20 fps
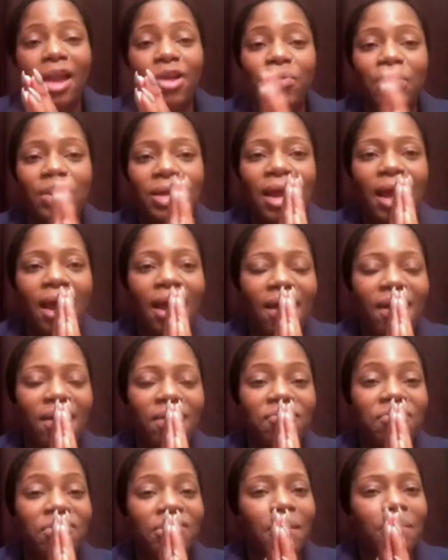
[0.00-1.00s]
we
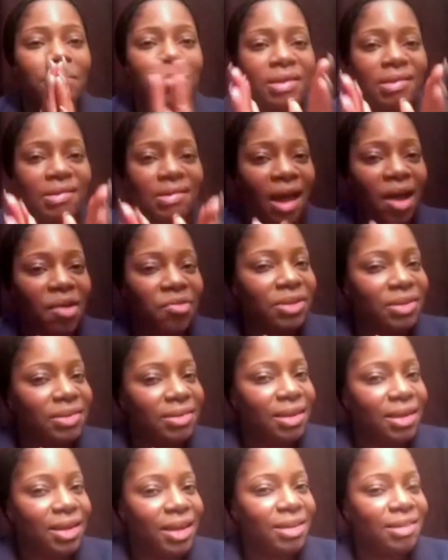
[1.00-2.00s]
have some discounted
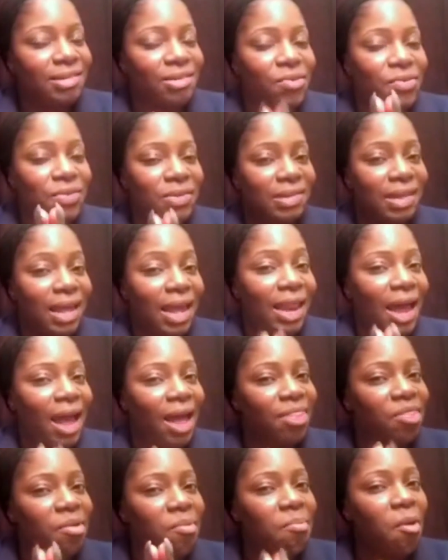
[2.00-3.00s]
tickets on sale
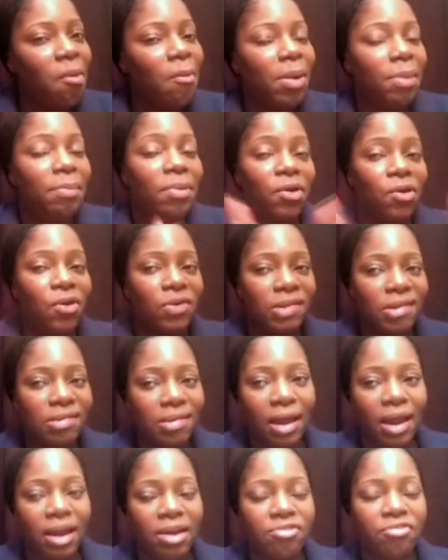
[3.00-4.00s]
at the moment. Because it's
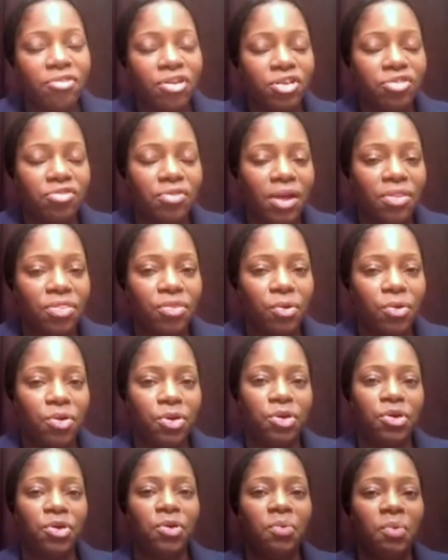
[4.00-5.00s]
an anniversary, I thought,
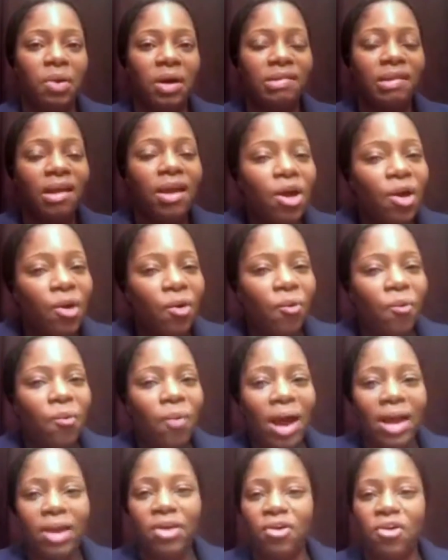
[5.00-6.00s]
you know what,
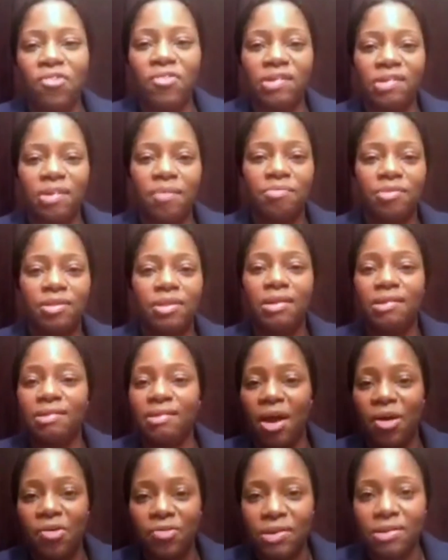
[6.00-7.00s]
why not offer some
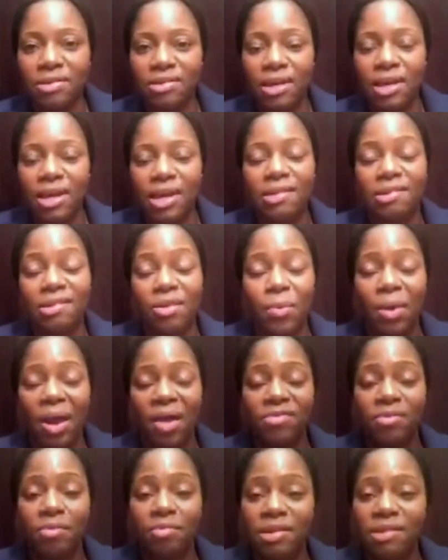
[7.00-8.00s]
discounted tickets? So we
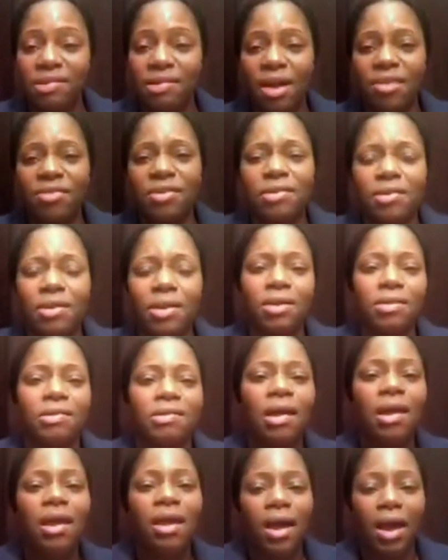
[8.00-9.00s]
have some discounted tickets,
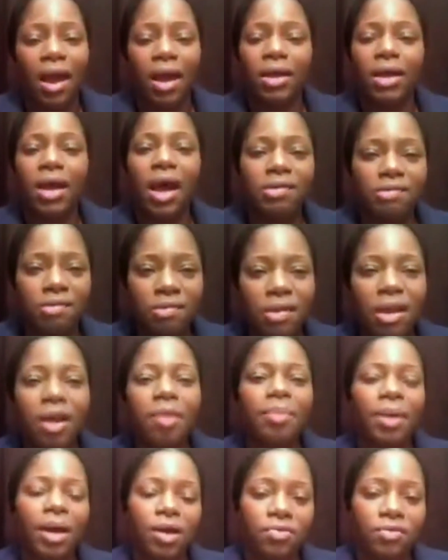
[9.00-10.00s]
and guys,
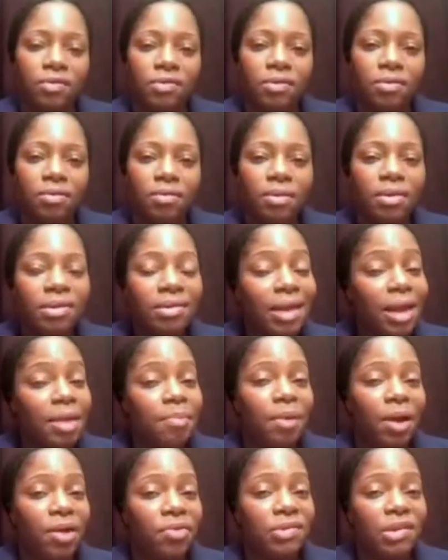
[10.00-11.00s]
£10.
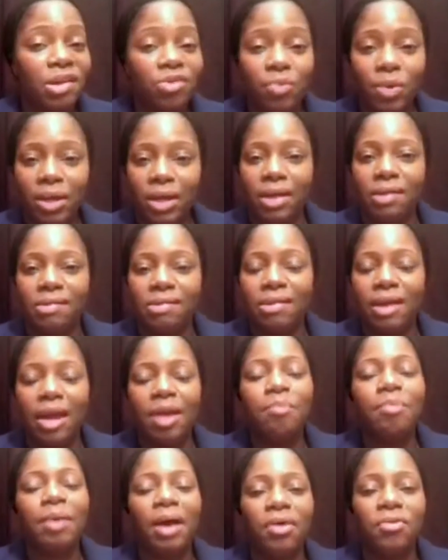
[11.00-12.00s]
£10, that's what it is,
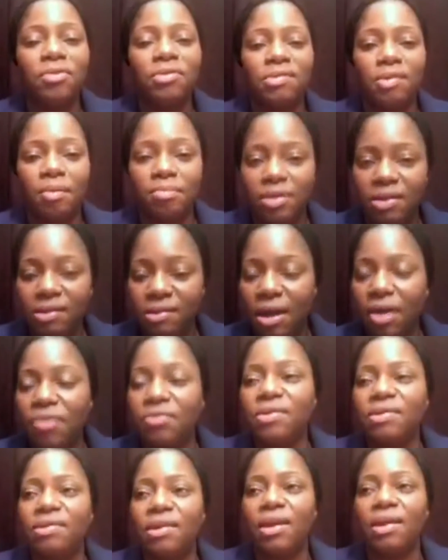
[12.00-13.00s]
£10. Some
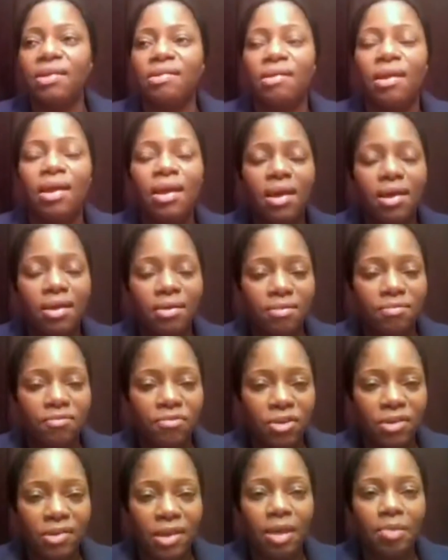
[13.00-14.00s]
discounted tickets
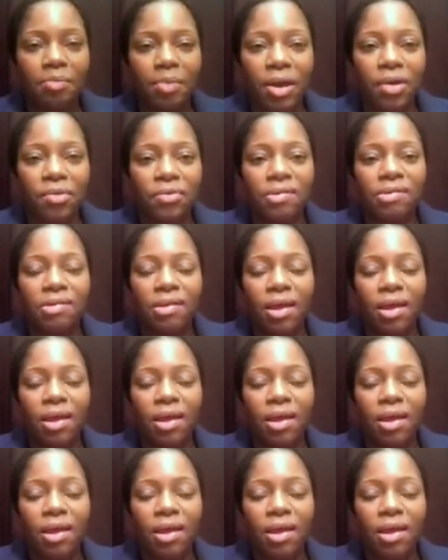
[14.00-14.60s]
for £10.